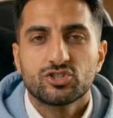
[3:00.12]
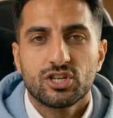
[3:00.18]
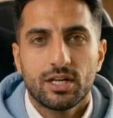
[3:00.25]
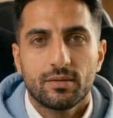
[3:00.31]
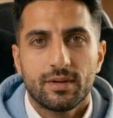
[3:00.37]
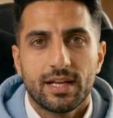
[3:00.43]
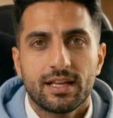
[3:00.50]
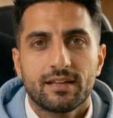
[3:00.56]

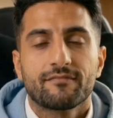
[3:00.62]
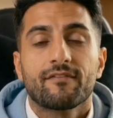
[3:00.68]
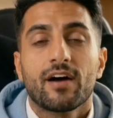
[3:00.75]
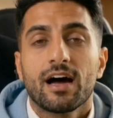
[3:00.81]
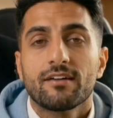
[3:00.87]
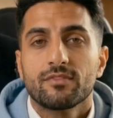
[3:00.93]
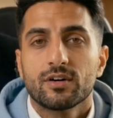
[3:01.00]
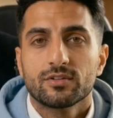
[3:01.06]
generating
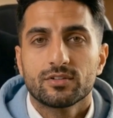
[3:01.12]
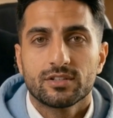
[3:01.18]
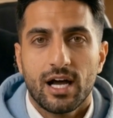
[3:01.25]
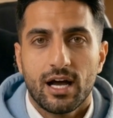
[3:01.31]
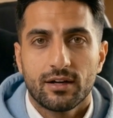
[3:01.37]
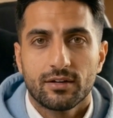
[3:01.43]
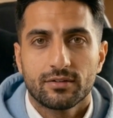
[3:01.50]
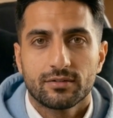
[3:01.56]

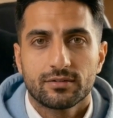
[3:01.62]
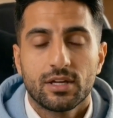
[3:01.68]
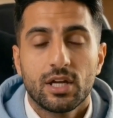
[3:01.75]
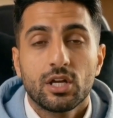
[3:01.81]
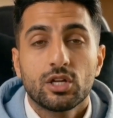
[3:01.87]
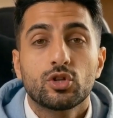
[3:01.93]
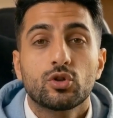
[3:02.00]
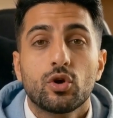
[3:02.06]
$500,
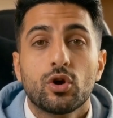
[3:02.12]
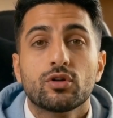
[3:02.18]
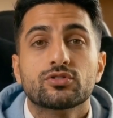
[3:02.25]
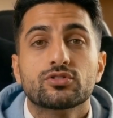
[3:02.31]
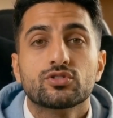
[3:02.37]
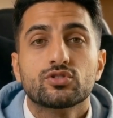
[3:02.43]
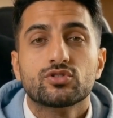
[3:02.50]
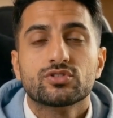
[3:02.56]
you
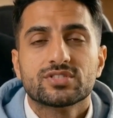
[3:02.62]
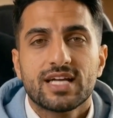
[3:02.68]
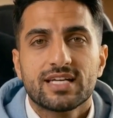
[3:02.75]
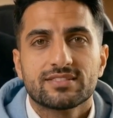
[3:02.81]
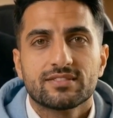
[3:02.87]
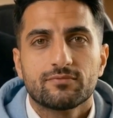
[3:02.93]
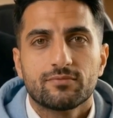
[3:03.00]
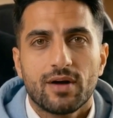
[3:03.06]
own 2
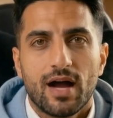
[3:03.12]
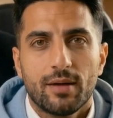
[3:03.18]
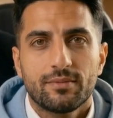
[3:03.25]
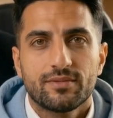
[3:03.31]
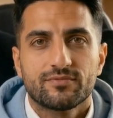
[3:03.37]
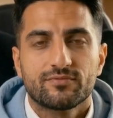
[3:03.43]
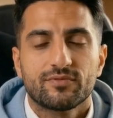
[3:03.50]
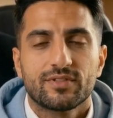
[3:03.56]
sets of
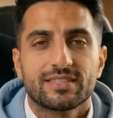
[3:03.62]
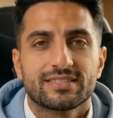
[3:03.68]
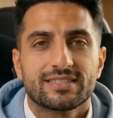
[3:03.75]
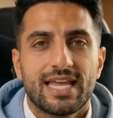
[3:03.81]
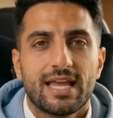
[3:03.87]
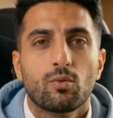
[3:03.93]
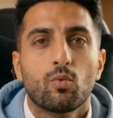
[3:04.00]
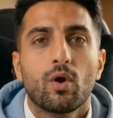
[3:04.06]
problems for the
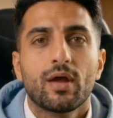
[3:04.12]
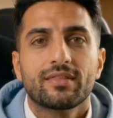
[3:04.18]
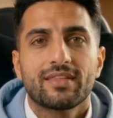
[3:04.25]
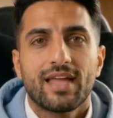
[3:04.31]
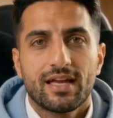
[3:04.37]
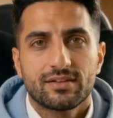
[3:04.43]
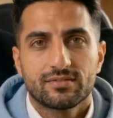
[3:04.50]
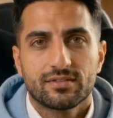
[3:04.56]
same
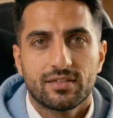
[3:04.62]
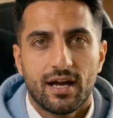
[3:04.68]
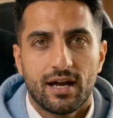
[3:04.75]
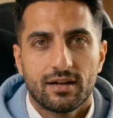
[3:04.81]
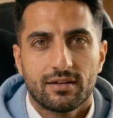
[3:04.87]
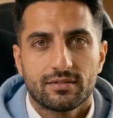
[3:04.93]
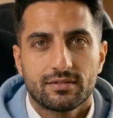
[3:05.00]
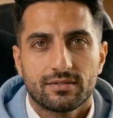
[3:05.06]

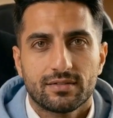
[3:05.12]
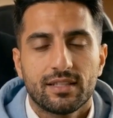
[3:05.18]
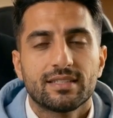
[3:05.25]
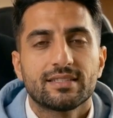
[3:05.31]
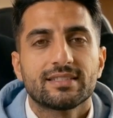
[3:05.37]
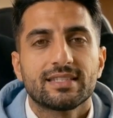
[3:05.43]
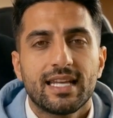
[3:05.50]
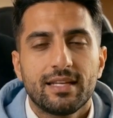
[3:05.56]
$1,000.
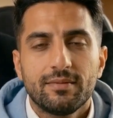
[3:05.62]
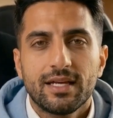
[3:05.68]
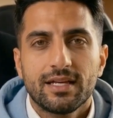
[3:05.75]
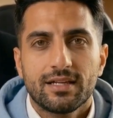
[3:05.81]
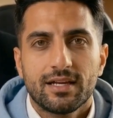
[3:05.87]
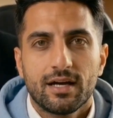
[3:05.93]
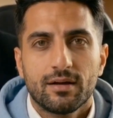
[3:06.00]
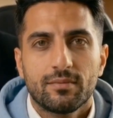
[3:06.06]
Same
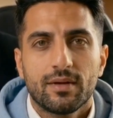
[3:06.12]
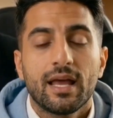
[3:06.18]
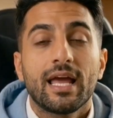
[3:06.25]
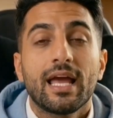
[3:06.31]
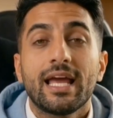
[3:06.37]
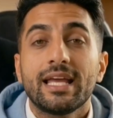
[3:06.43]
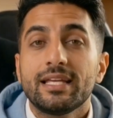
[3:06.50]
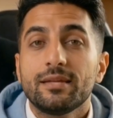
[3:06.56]
income,
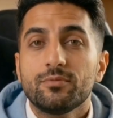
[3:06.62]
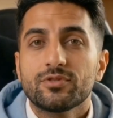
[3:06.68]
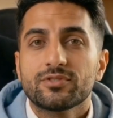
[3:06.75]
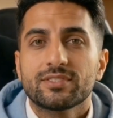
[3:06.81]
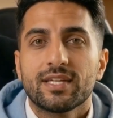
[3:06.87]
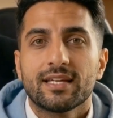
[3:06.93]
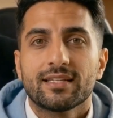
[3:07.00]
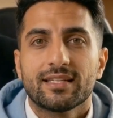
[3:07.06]

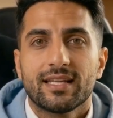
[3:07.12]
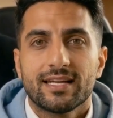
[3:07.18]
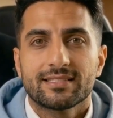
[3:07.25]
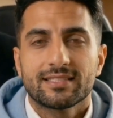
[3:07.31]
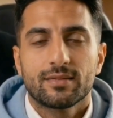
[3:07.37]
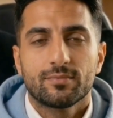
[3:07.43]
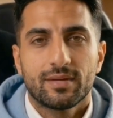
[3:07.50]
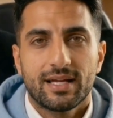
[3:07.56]
80% less
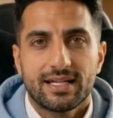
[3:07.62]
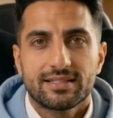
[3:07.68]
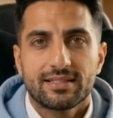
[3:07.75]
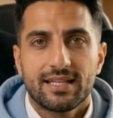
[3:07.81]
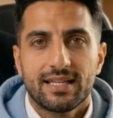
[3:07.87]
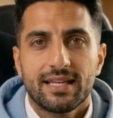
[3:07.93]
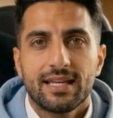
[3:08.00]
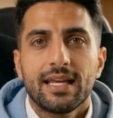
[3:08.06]

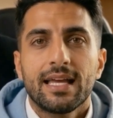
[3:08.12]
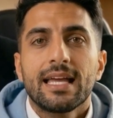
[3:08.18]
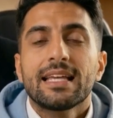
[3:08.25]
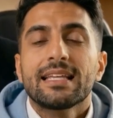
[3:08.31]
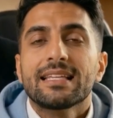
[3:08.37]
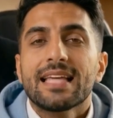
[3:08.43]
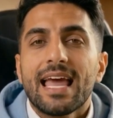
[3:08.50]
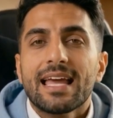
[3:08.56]
complexity.
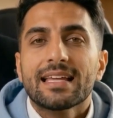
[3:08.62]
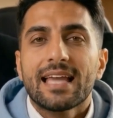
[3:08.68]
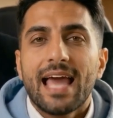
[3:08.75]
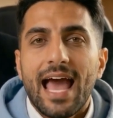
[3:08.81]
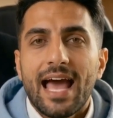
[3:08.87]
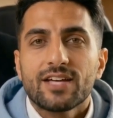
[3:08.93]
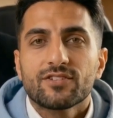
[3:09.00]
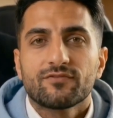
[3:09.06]
Net
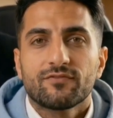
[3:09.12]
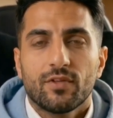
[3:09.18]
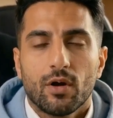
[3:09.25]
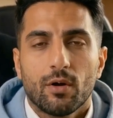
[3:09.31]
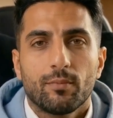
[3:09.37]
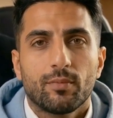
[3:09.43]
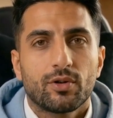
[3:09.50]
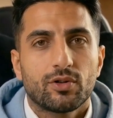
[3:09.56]
cash
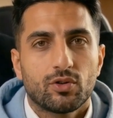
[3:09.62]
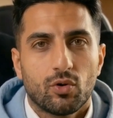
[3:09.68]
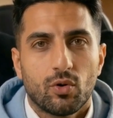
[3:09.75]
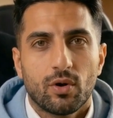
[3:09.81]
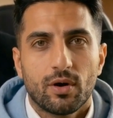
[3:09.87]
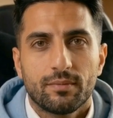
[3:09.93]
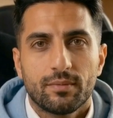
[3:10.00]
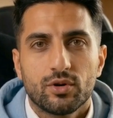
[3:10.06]
flow per
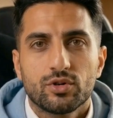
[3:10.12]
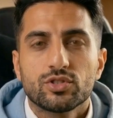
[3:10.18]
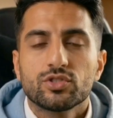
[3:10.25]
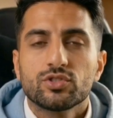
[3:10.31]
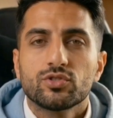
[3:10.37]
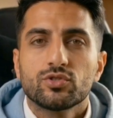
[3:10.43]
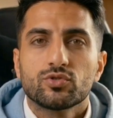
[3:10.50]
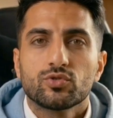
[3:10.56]
door
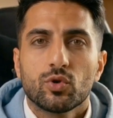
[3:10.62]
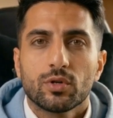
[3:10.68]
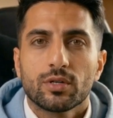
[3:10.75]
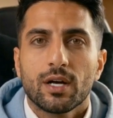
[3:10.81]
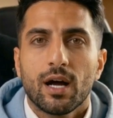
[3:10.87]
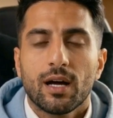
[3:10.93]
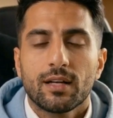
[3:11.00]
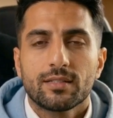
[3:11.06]
pushes you
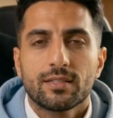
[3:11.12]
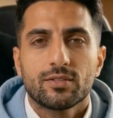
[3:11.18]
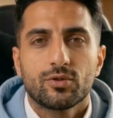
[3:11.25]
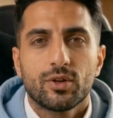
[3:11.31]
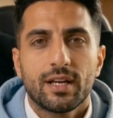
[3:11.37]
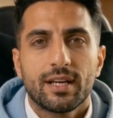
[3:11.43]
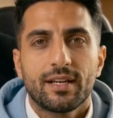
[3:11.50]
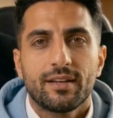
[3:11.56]
toward
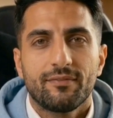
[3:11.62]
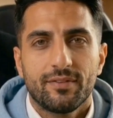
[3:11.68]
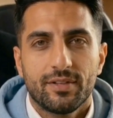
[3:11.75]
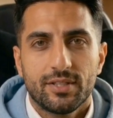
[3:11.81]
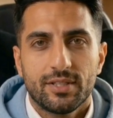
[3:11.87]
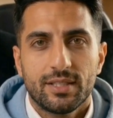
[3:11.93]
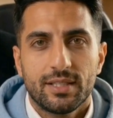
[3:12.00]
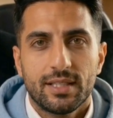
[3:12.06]
concentrated,
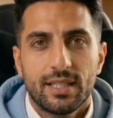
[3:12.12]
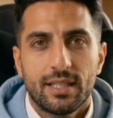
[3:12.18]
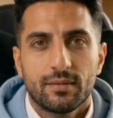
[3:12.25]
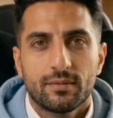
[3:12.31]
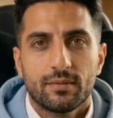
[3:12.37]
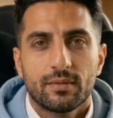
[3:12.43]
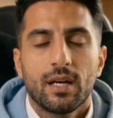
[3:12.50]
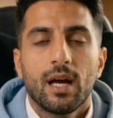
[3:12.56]
efficient
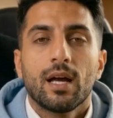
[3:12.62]
deals,